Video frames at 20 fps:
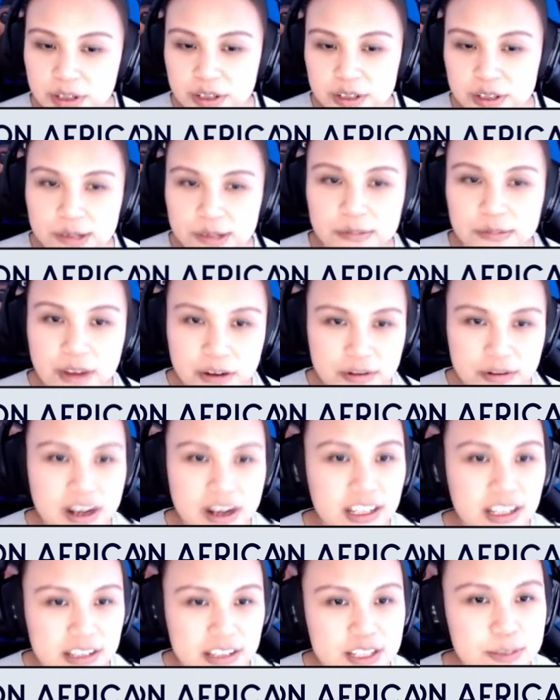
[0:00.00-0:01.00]
So we are
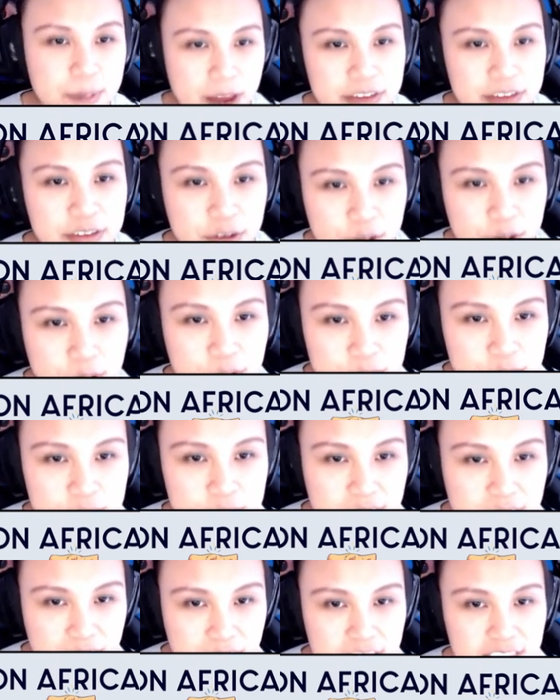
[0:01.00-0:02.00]
running this Python code to
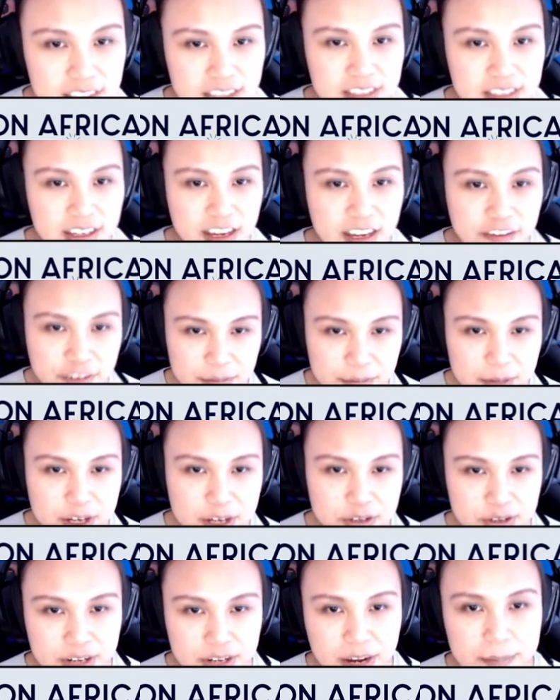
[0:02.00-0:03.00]
get the
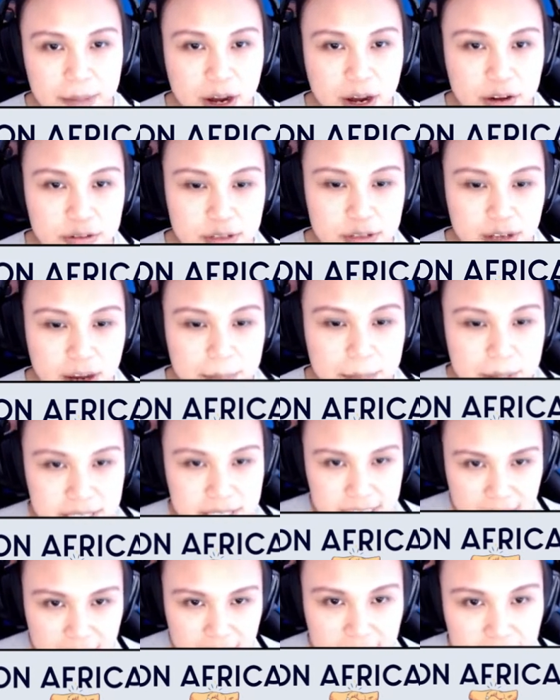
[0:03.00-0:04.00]
information about a
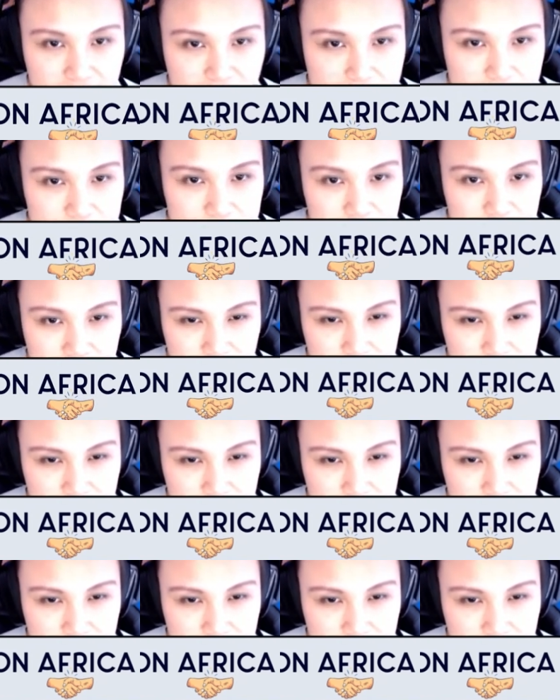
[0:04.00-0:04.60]
particular library.